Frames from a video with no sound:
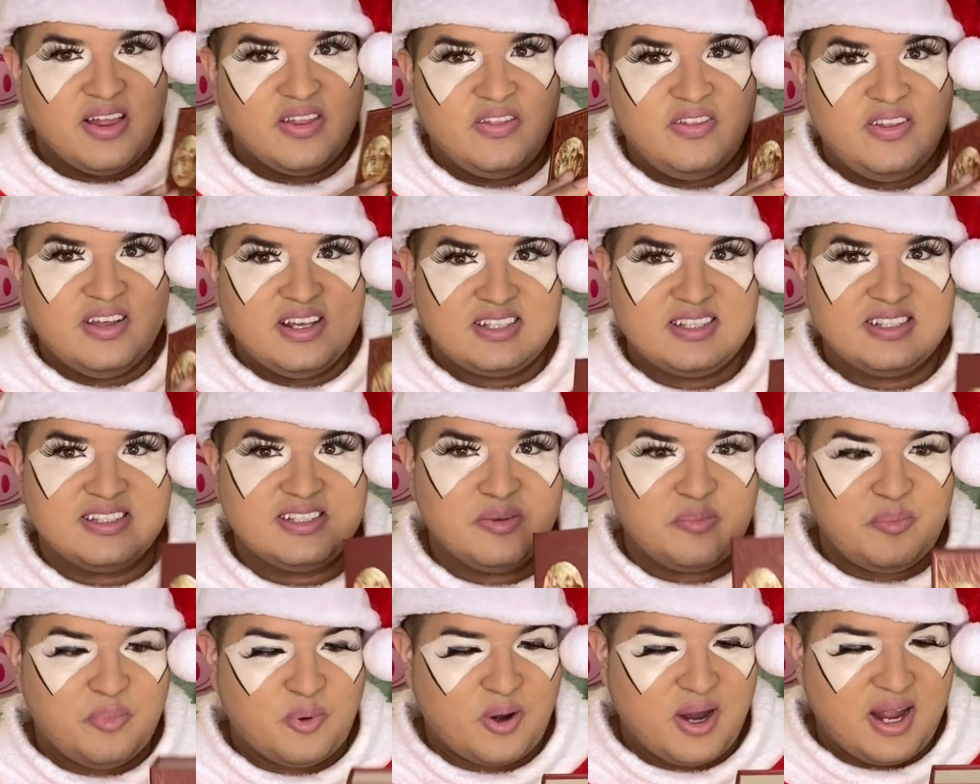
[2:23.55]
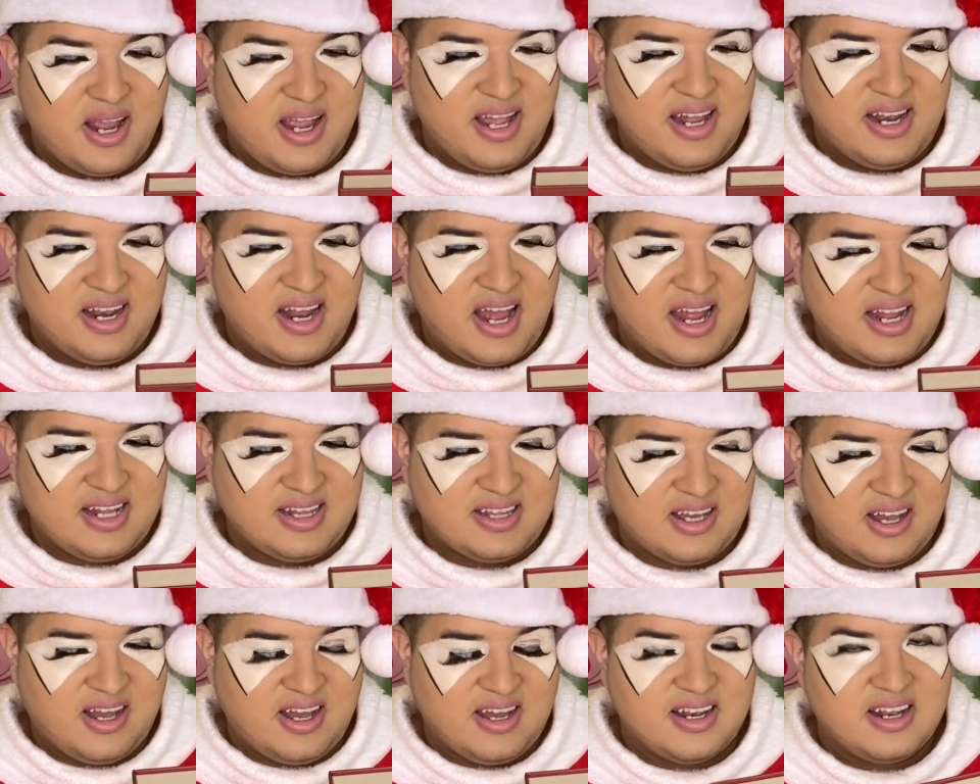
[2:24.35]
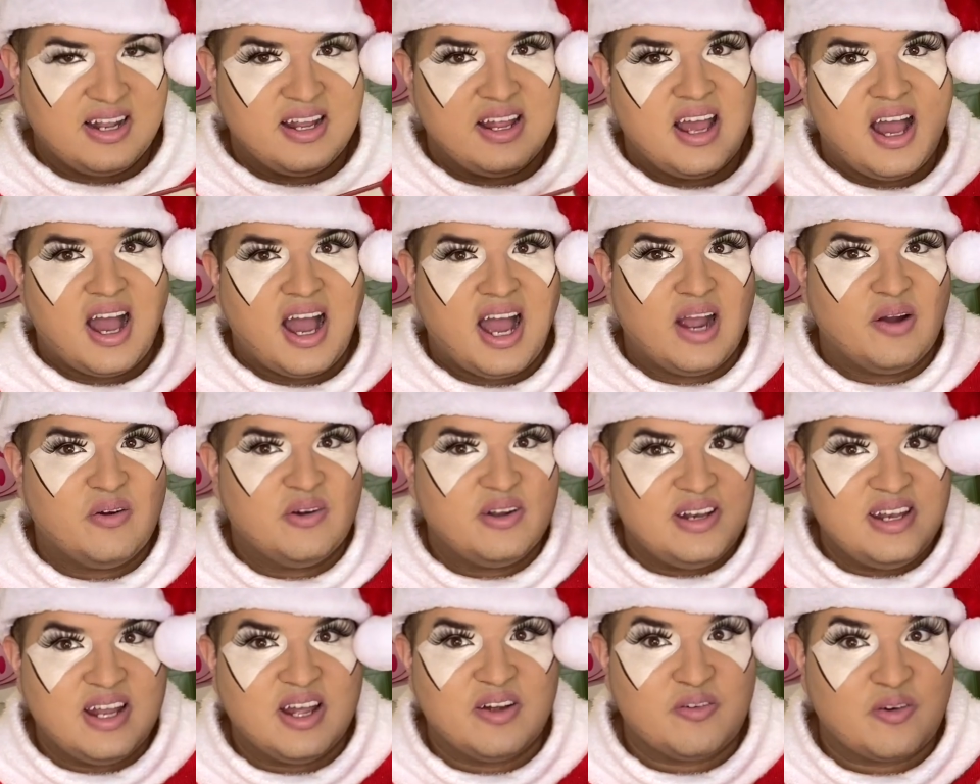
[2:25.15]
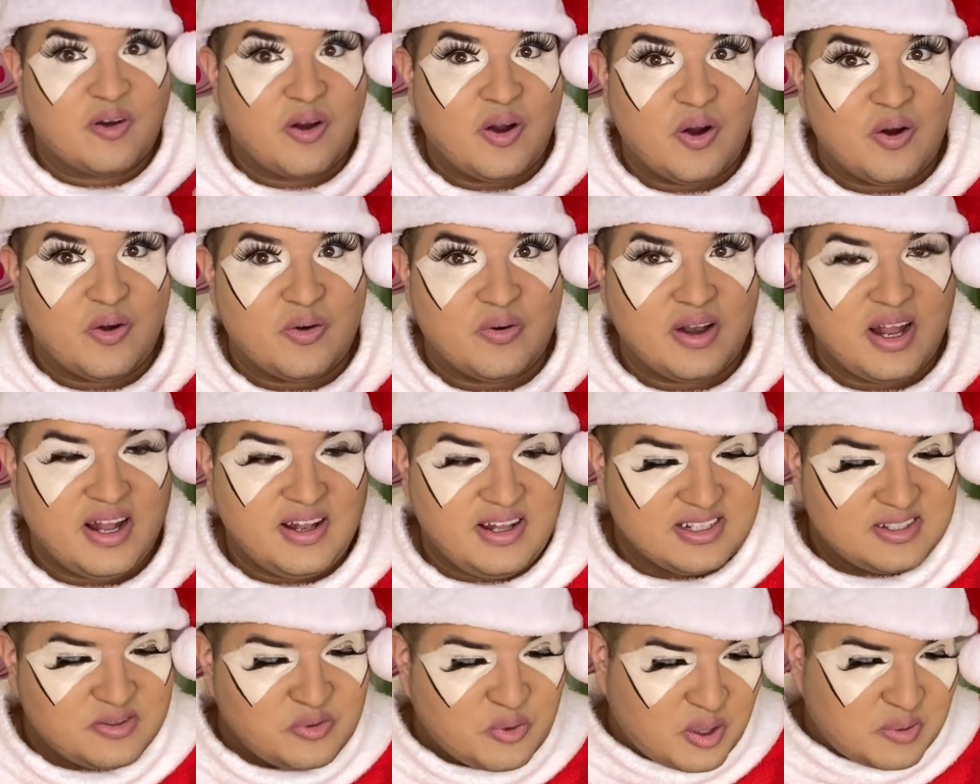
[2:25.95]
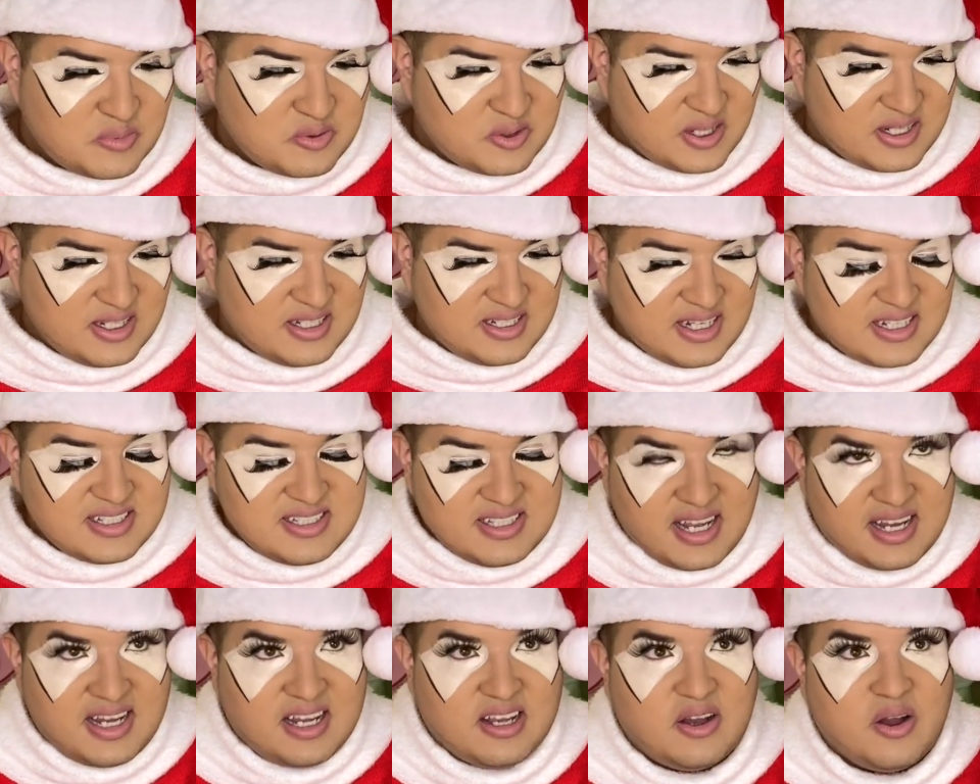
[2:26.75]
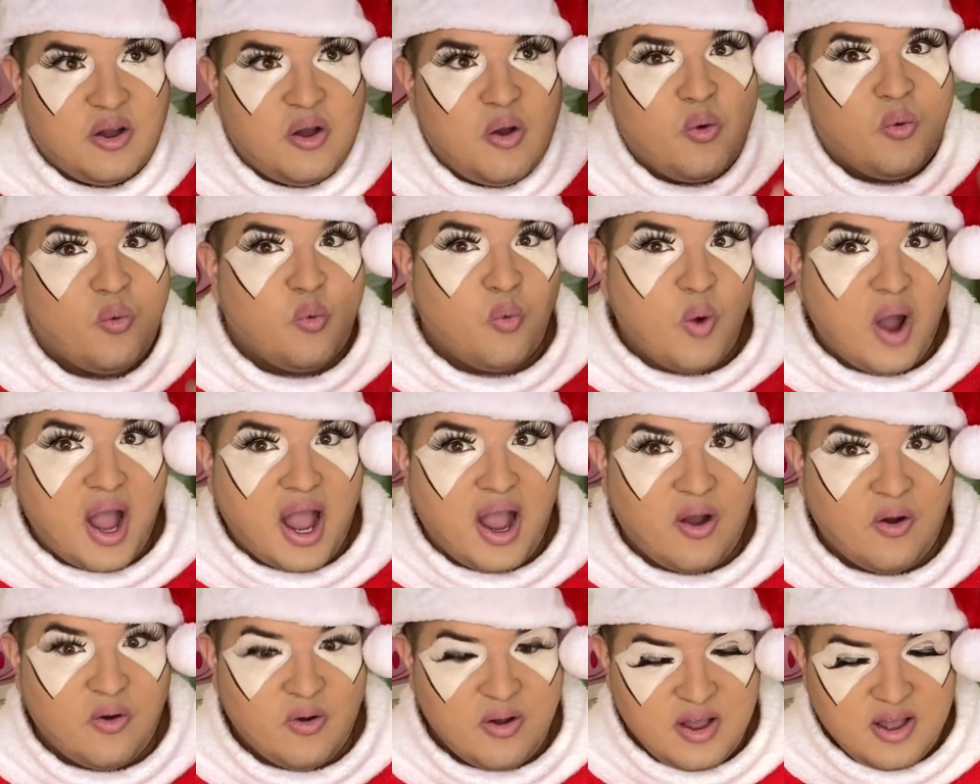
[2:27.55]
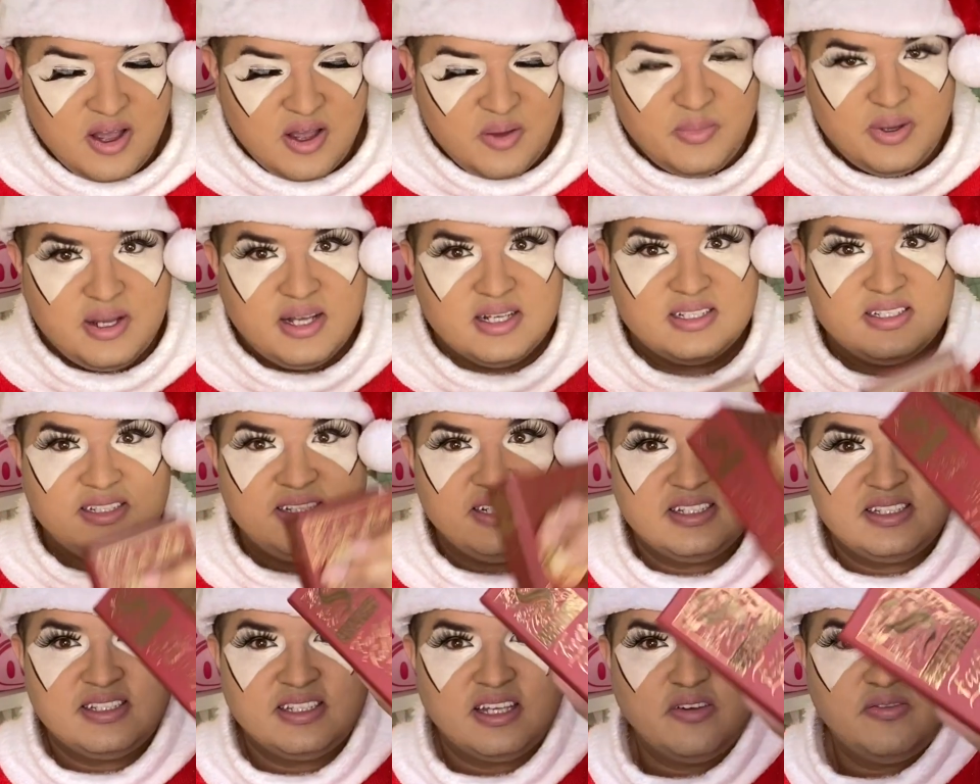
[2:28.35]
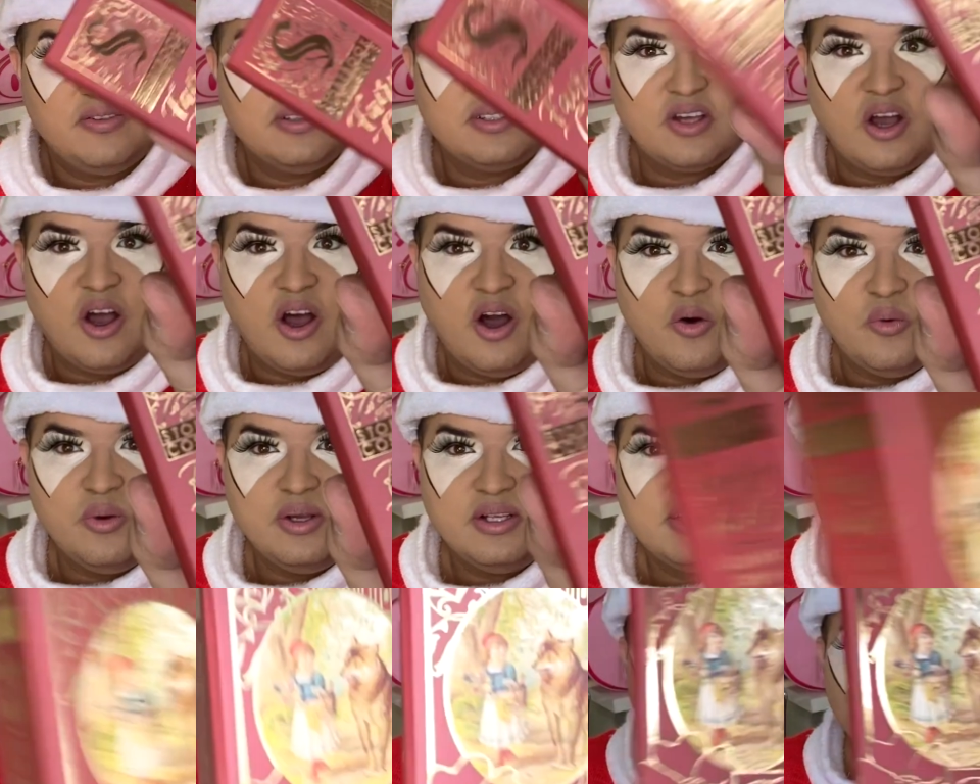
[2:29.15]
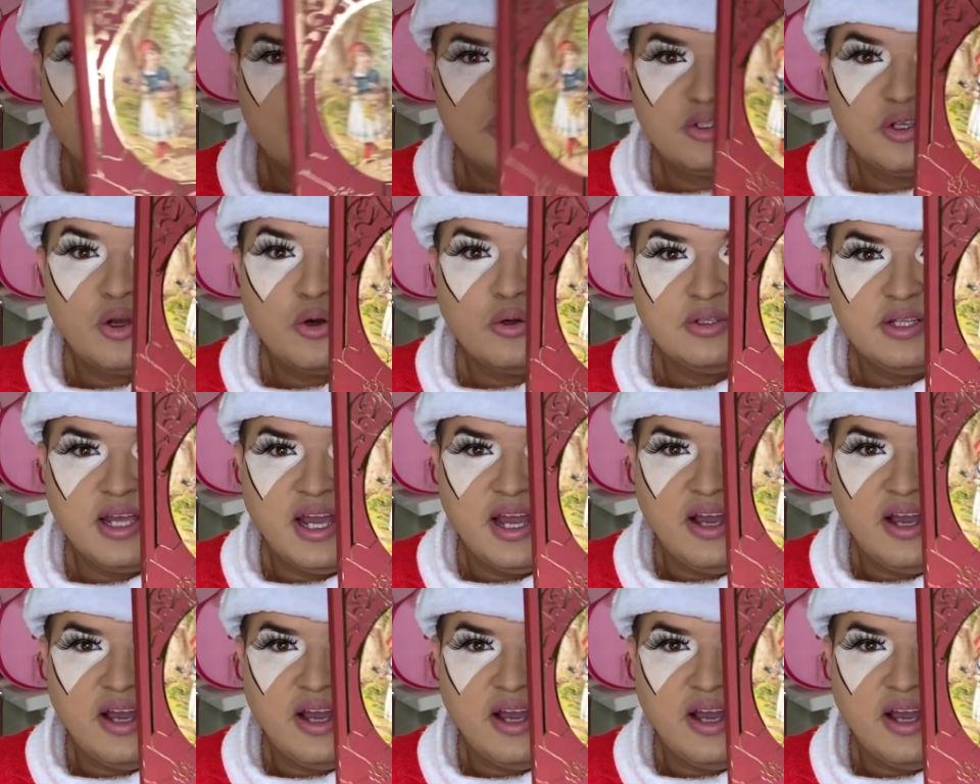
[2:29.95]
This is a brand I thought I would never own. And this is what I'm trying to, that's like, wow. Because this stuff is always super sold